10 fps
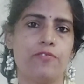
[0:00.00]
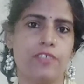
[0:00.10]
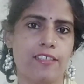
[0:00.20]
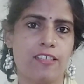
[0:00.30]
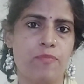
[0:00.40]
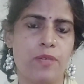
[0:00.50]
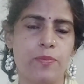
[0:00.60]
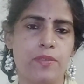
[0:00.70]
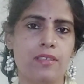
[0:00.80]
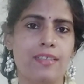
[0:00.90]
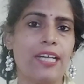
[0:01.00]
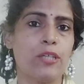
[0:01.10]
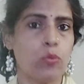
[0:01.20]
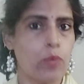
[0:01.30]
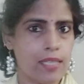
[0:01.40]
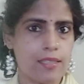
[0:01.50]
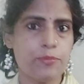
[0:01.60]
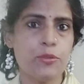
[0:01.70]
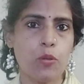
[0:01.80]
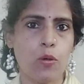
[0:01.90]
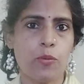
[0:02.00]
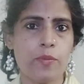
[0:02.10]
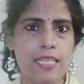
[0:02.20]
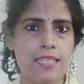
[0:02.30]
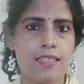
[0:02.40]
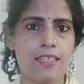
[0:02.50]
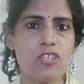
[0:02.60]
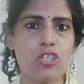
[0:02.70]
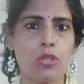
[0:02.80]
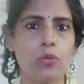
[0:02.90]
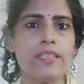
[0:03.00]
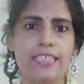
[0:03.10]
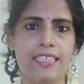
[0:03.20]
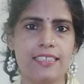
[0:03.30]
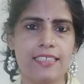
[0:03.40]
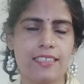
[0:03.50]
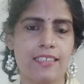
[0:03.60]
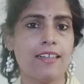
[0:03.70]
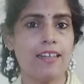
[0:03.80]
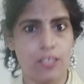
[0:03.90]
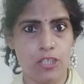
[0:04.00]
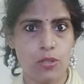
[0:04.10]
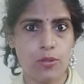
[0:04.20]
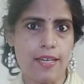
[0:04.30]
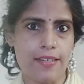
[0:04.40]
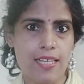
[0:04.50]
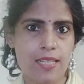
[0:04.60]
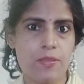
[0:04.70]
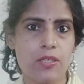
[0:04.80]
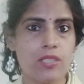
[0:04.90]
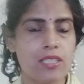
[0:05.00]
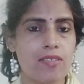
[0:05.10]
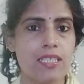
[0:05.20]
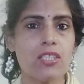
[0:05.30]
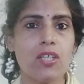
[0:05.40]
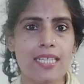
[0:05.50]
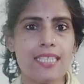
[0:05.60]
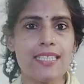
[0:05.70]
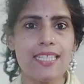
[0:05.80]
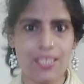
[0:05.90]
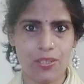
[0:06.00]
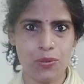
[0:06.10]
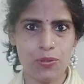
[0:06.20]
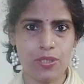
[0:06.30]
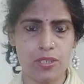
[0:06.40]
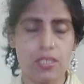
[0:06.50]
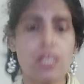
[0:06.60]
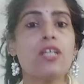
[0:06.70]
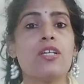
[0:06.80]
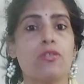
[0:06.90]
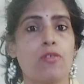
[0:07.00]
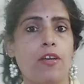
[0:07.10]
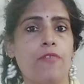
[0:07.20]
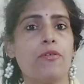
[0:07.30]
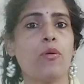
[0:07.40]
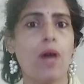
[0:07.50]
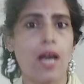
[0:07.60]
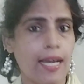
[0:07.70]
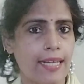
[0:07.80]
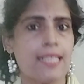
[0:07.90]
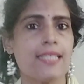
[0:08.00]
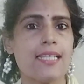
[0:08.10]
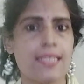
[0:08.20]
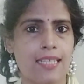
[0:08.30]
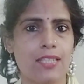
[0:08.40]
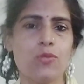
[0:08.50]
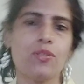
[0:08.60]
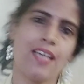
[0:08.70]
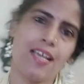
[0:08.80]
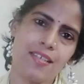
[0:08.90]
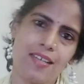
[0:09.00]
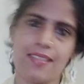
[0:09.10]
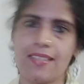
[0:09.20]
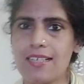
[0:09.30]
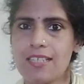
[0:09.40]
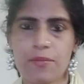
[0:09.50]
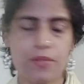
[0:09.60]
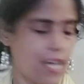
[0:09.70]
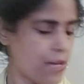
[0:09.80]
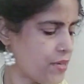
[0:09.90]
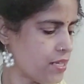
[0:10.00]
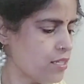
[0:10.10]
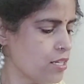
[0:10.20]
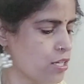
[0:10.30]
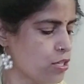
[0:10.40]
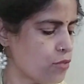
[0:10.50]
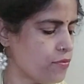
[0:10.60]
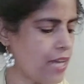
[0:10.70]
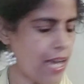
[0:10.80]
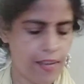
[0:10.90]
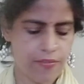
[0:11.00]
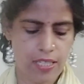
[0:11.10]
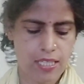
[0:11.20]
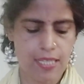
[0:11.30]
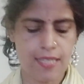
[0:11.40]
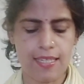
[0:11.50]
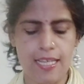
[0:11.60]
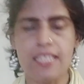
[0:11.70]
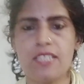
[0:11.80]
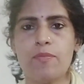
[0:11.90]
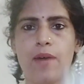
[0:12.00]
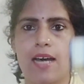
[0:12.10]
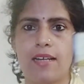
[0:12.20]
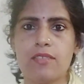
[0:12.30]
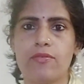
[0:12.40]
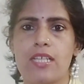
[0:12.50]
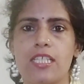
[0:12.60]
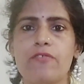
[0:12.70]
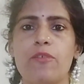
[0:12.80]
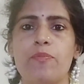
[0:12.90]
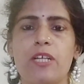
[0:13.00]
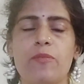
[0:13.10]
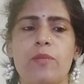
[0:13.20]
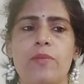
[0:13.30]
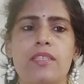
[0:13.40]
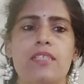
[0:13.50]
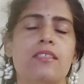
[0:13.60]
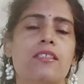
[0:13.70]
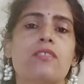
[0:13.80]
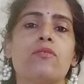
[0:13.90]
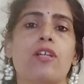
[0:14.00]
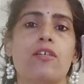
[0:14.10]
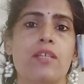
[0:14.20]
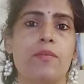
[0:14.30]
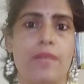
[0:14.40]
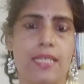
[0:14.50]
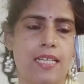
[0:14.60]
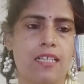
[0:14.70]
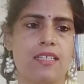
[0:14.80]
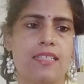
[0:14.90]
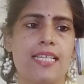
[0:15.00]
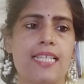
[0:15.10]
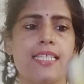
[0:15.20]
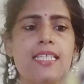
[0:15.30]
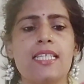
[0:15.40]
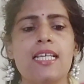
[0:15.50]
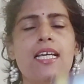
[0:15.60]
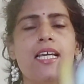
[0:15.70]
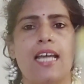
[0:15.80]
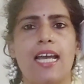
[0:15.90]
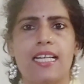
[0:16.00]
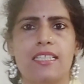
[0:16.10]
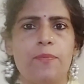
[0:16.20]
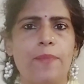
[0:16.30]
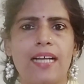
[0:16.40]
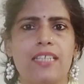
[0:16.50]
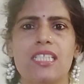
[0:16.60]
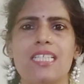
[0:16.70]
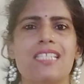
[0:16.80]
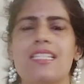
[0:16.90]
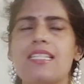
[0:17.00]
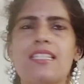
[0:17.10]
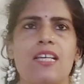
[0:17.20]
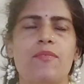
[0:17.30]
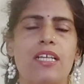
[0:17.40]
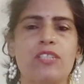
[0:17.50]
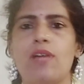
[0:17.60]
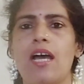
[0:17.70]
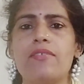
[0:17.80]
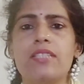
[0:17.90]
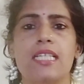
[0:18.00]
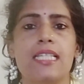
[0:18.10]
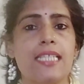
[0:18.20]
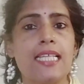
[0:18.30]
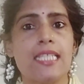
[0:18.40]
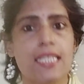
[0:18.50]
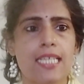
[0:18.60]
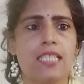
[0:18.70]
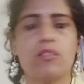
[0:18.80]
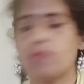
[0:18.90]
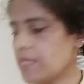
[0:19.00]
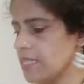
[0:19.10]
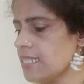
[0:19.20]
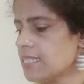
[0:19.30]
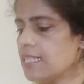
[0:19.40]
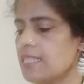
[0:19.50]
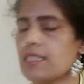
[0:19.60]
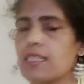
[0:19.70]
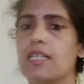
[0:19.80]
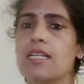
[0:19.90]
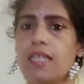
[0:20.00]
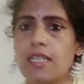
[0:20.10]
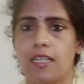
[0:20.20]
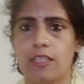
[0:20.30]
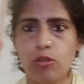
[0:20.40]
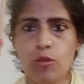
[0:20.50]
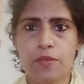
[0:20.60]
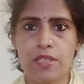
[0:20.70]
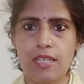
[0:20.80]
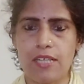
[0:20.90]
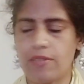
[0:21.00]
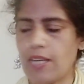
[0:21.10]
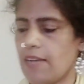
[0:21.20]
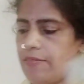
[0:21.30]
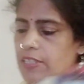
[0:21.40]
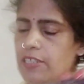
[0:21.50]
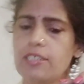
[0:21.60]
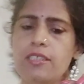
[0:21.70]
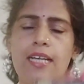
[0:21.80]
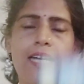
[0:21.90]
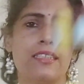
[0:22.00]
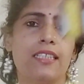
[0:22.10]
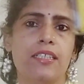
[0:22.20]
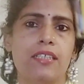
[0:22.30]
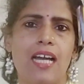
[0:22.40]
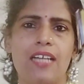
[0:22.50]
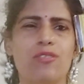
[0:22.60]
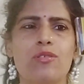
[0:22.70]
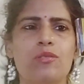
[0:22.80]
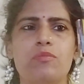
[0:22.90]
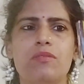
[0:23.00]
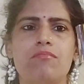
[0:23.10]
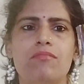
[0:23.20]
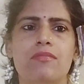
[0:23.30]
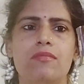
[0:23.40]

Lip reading: you fragrant people, and welcome to Om Incense Show with DJ, a show that helps you increase your incense quotient. So if you are an incense enthusiast, consider subscribing. So we have this incense Bharat Vasi from Parimal Mandir. This is one of their best selling incenses, and the packaging is the same like you have in the incense sticks, but this is a dhoop stick that we have here. And I don't